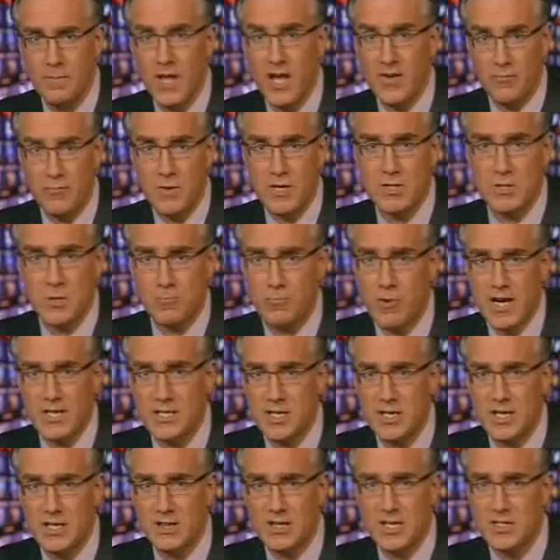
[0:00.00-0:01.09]
If, Mr.
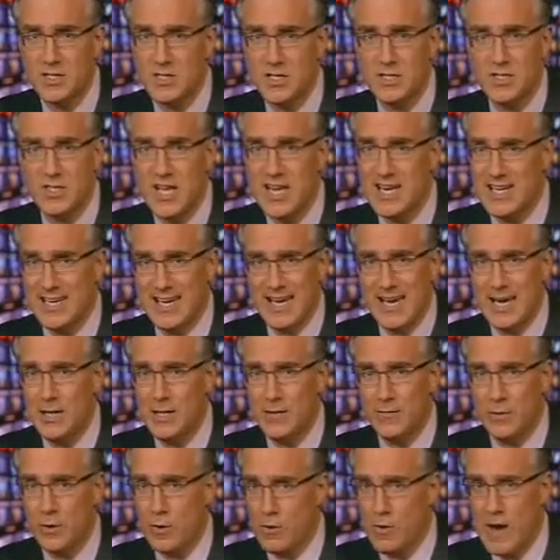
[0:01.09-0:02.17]
President, this is the
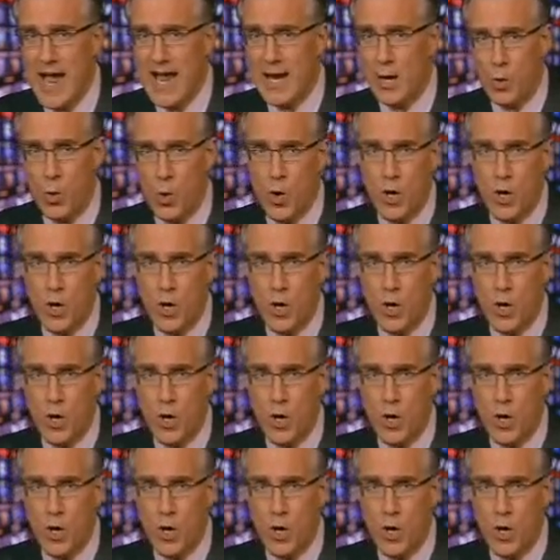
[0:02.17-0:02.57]
kind of crack